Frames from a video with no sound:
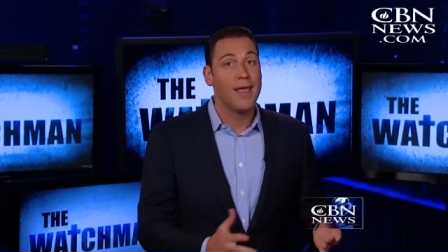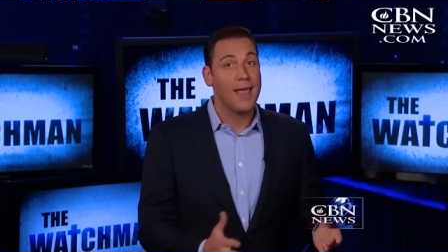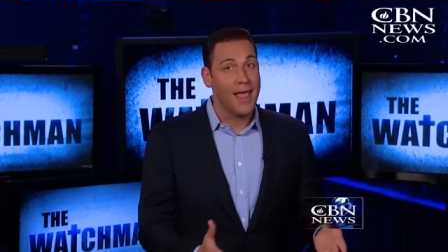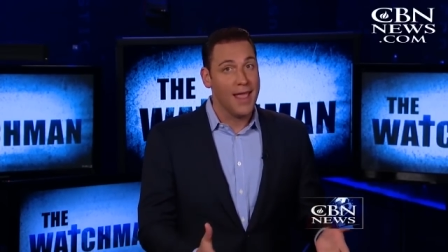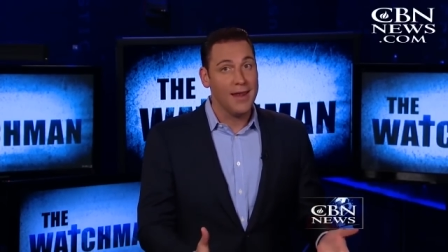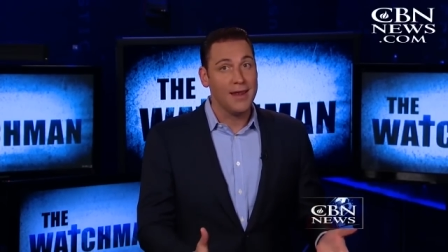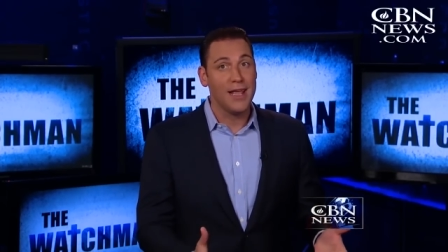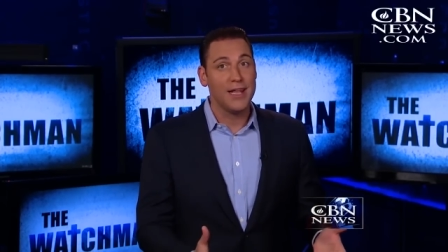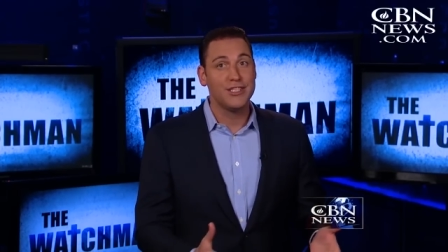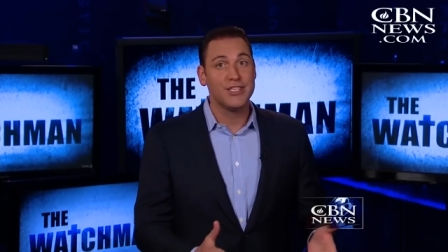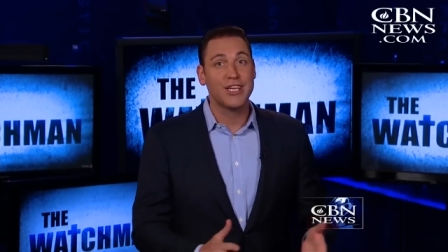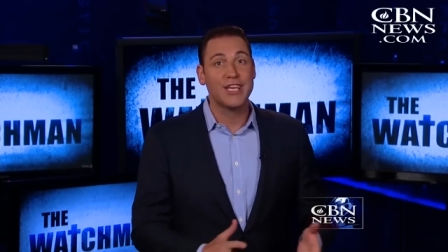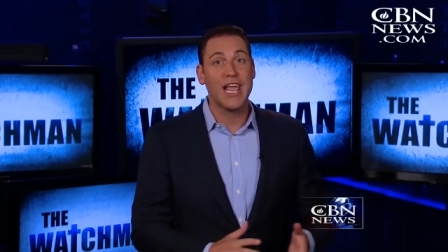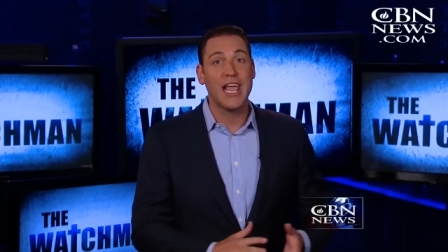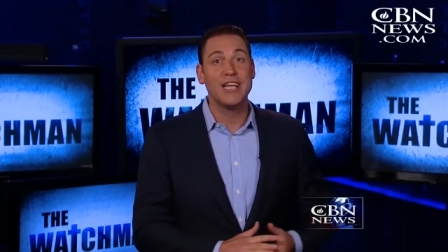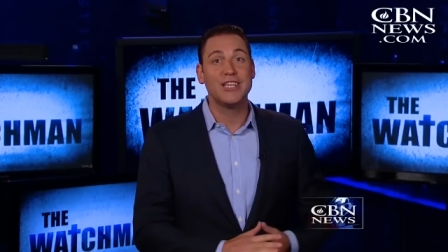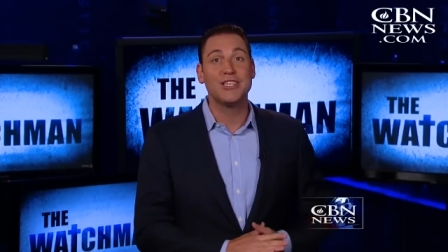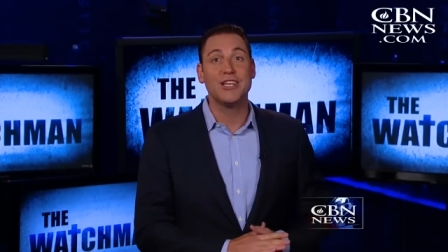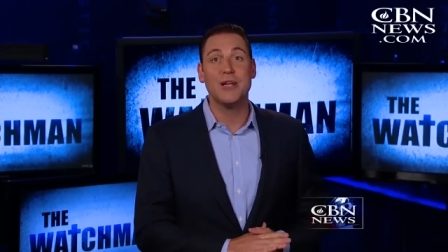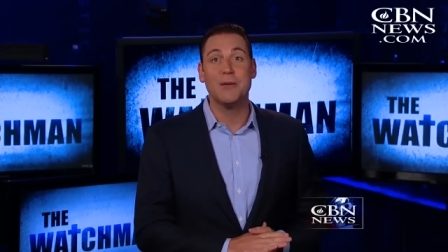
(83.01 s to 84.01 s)
and
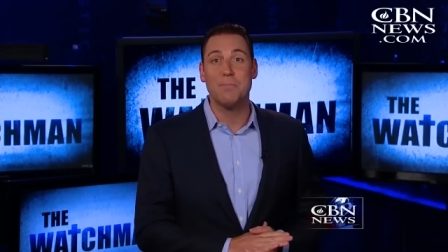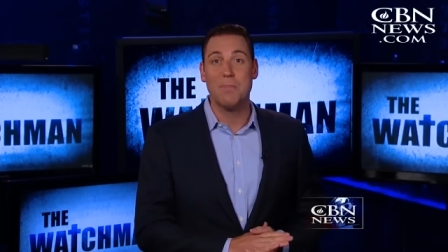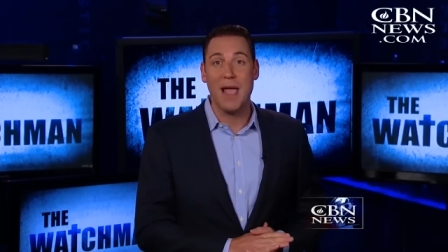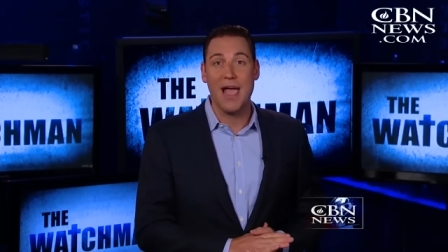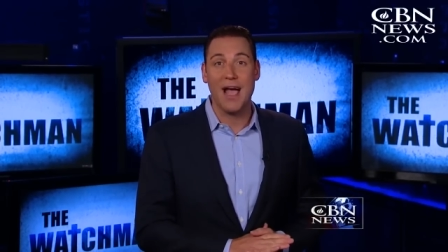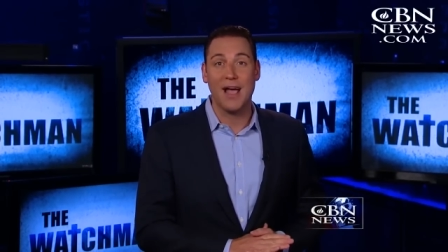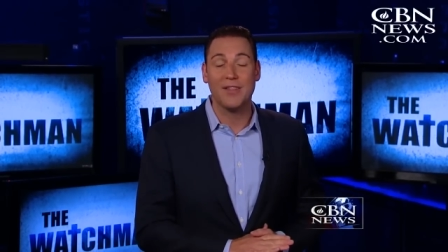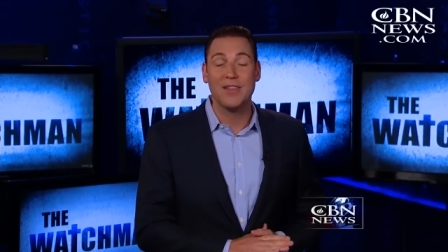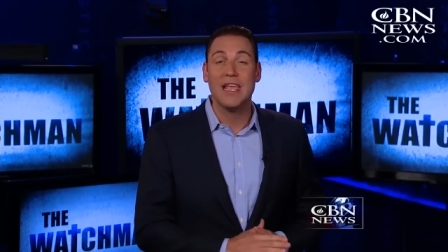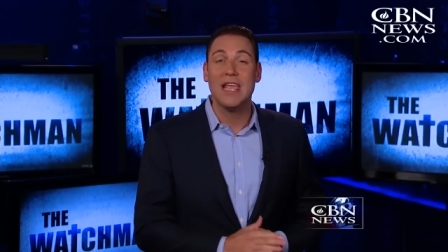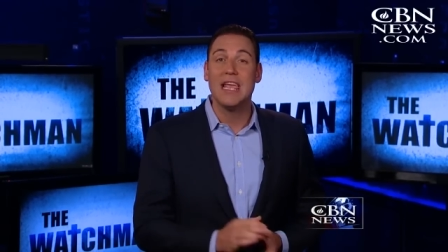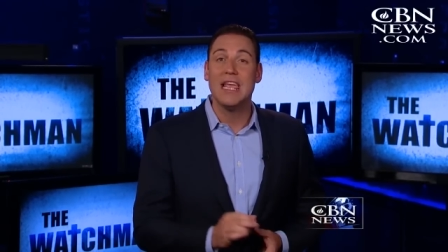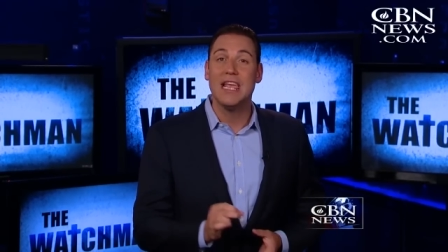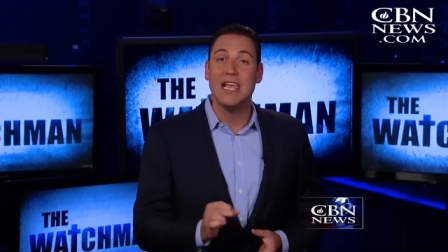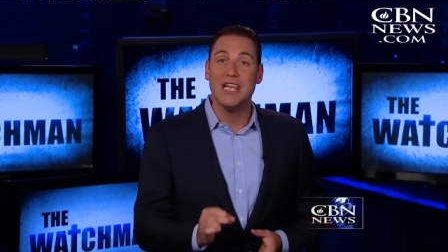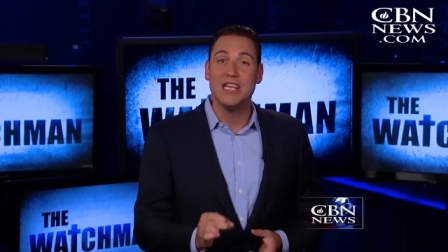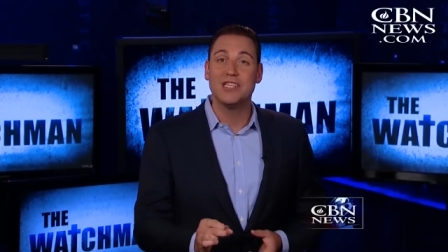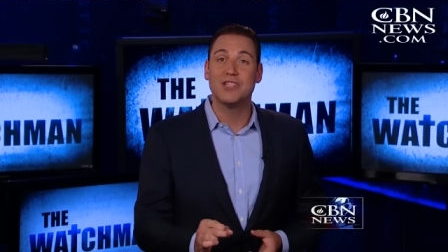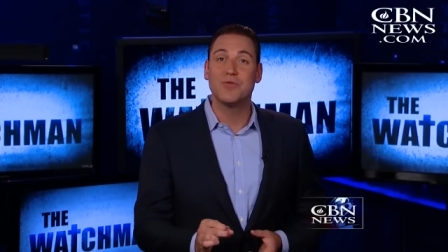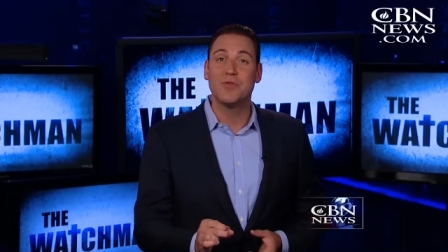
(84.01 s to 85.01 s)
education about
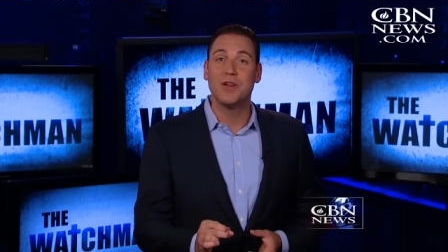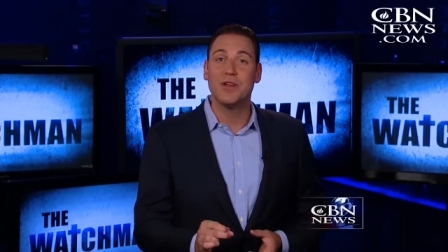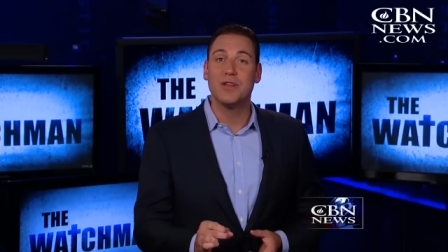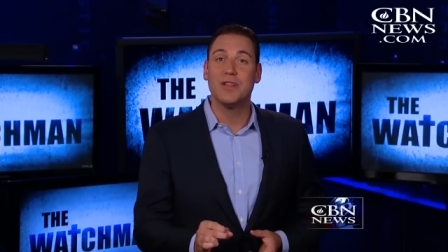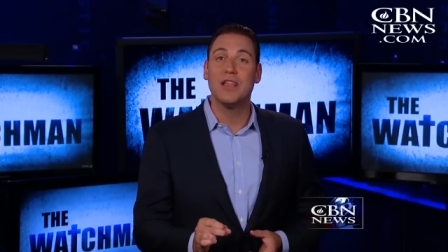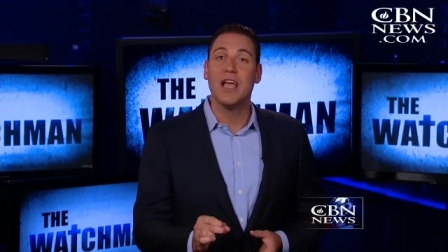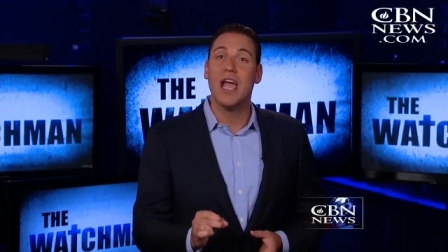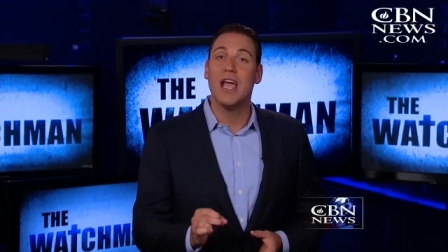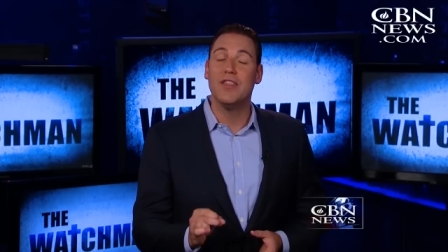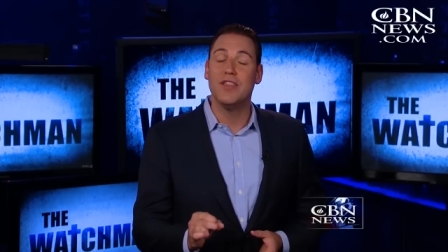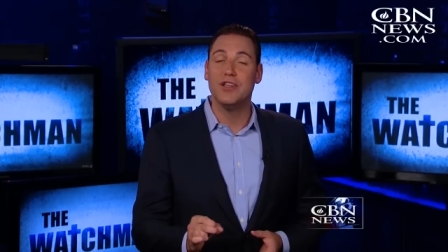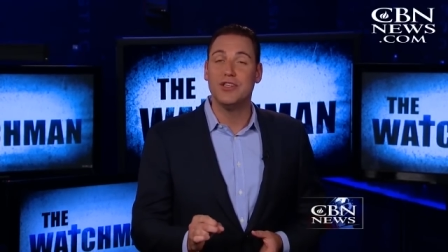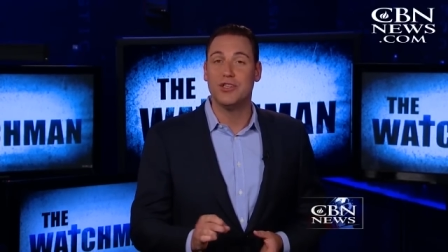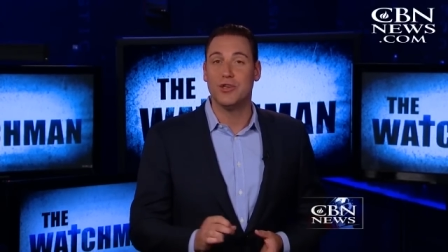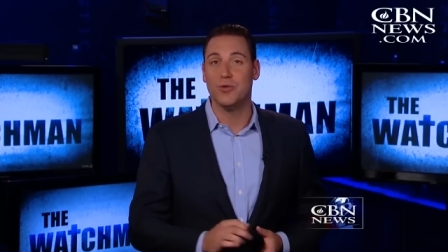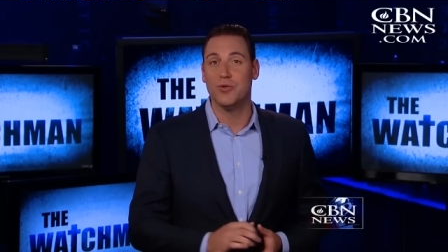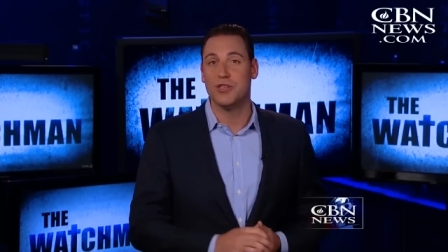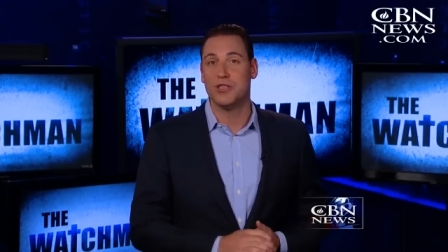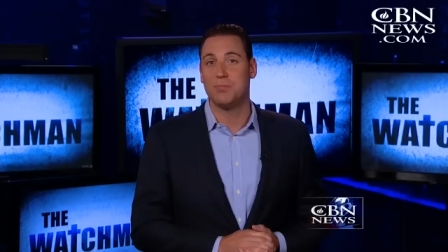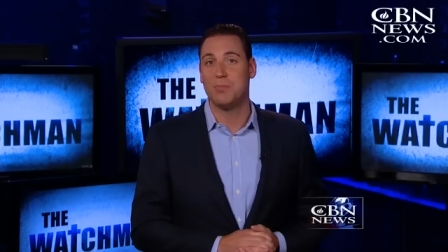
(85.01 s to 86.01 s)
Israel and the
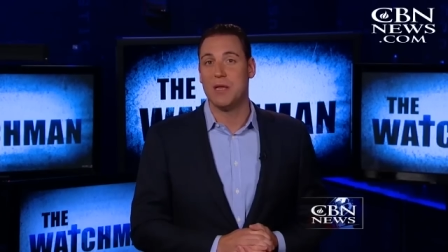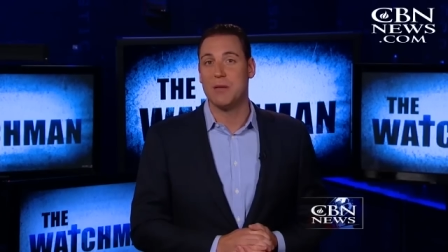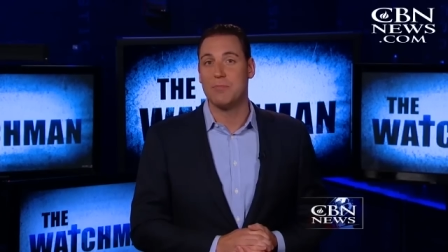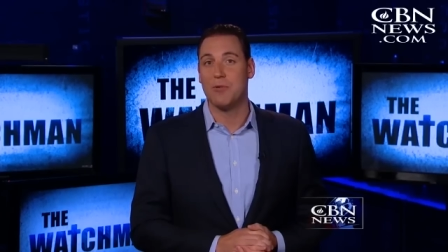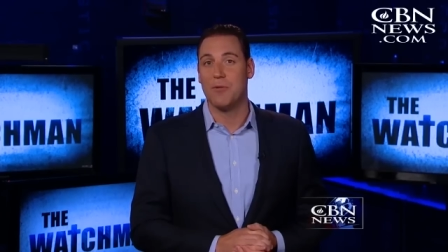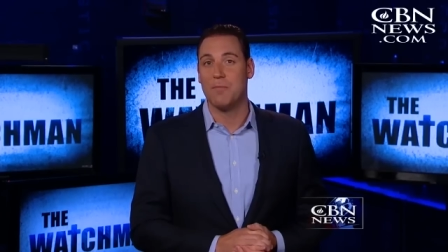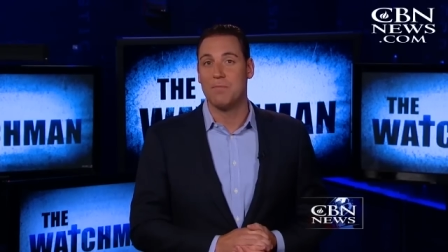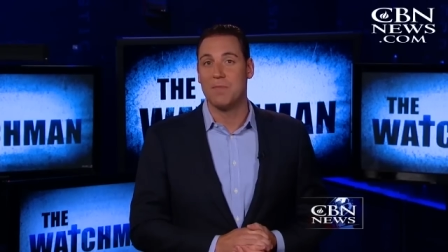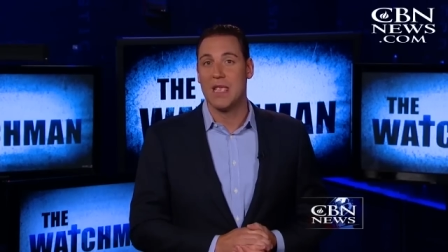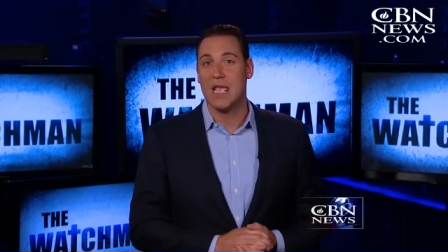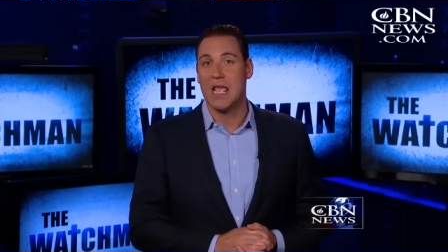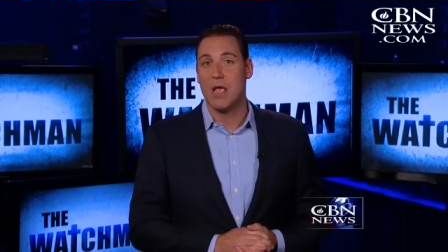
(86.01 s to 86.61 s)
Jewish people.